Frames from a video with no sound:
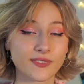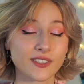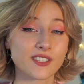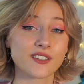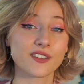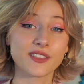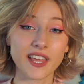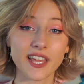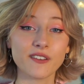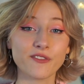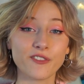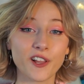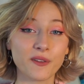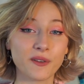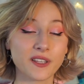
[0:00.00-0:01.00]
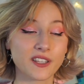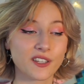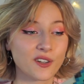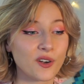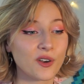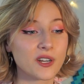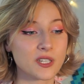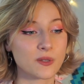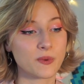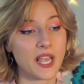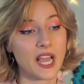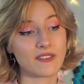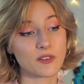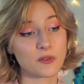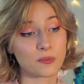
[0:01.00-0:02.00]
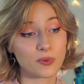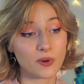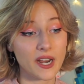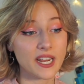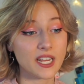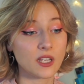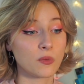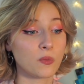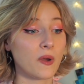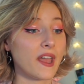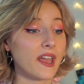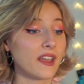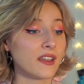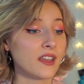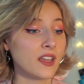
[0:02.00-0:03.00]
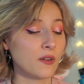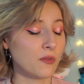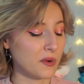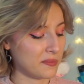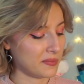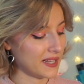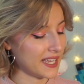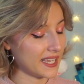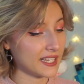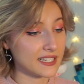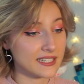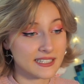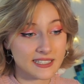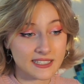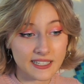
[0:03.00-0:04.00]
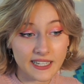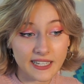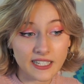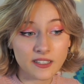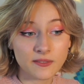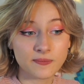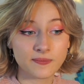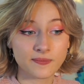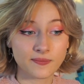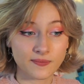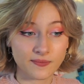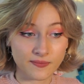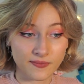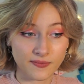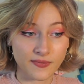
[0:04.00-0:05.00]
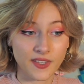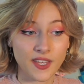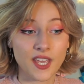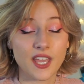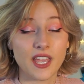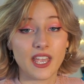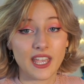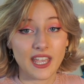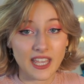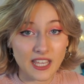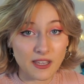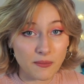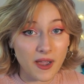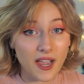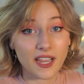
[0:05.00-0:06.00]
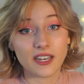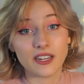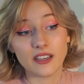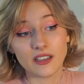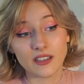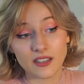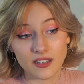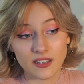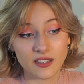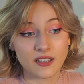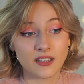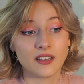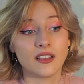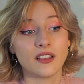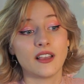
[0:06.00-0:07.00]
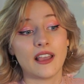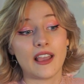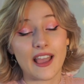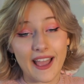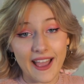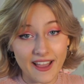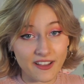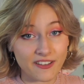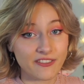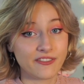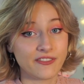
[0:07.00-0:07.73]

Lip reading: So then following the chorus we have a break where we're playing C, E minor, F,